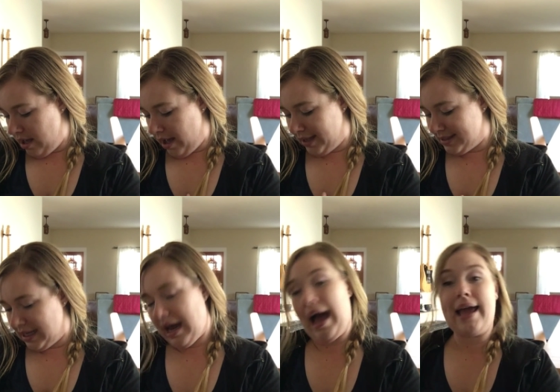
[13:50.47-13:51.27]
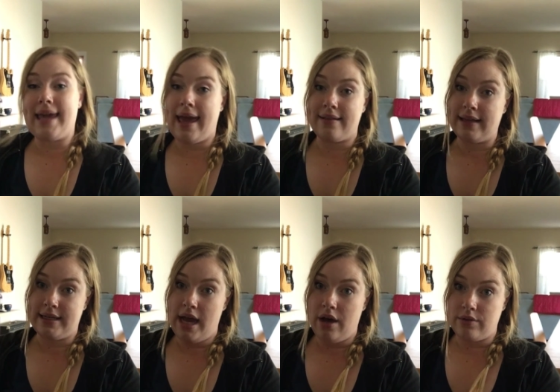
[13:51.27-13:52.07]
I said, I can't lay
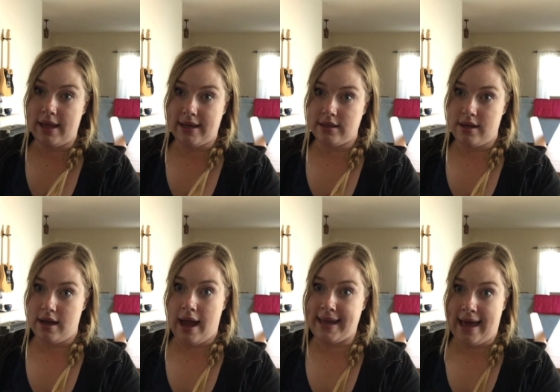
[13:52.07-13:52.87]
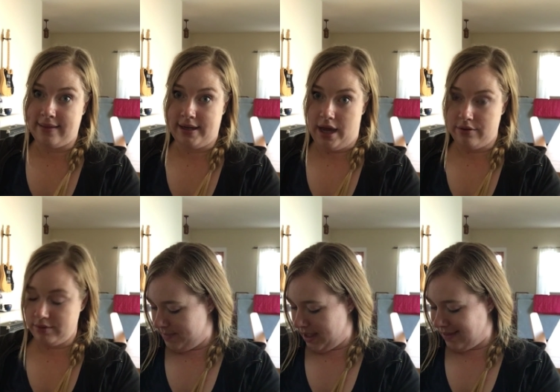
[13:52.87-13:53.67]
down. Like, I can't lay down.
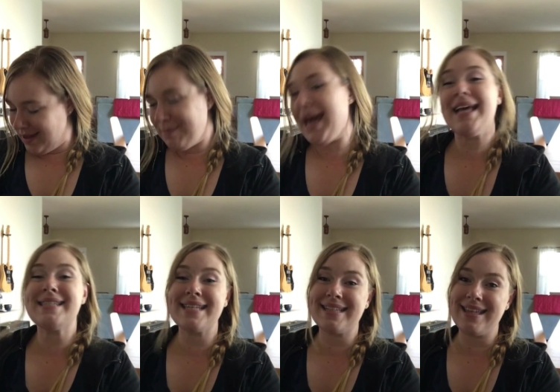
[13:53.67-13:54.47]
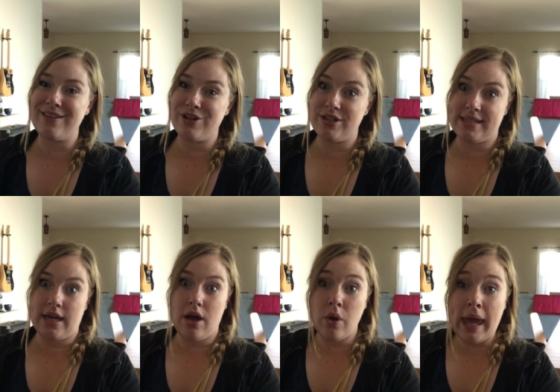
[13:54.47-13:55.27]
And then basically the nurse
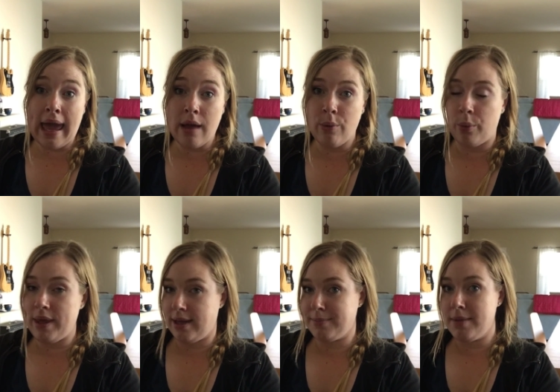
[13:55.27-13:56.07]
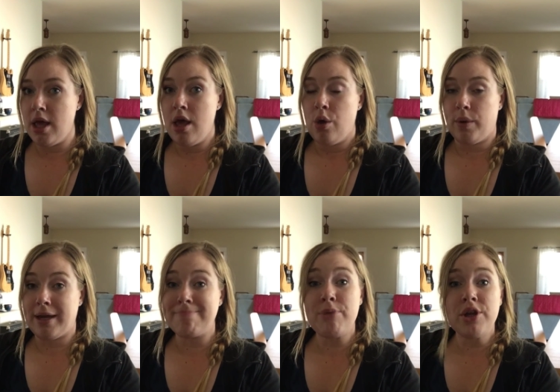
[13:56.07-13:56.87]
said, okay, well, we can
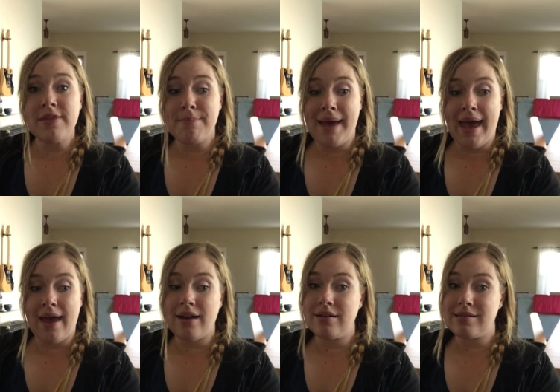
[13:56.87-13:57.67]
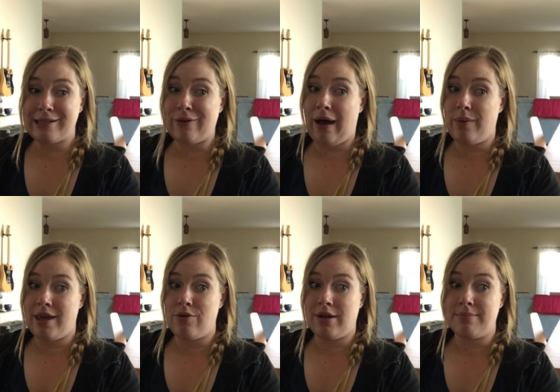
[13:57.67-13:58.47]
put the bed so that way
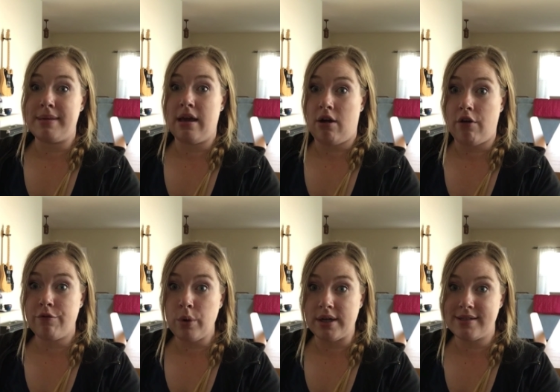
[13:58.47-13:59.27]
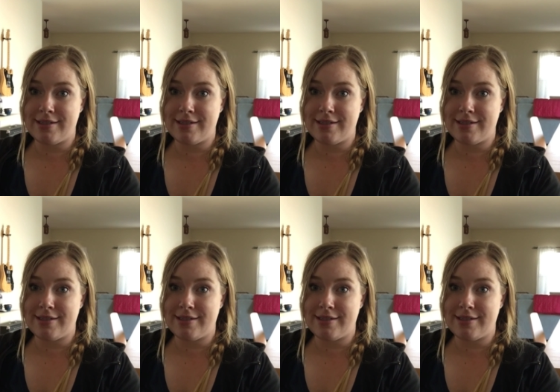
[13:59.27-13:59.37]
you can be on all fours.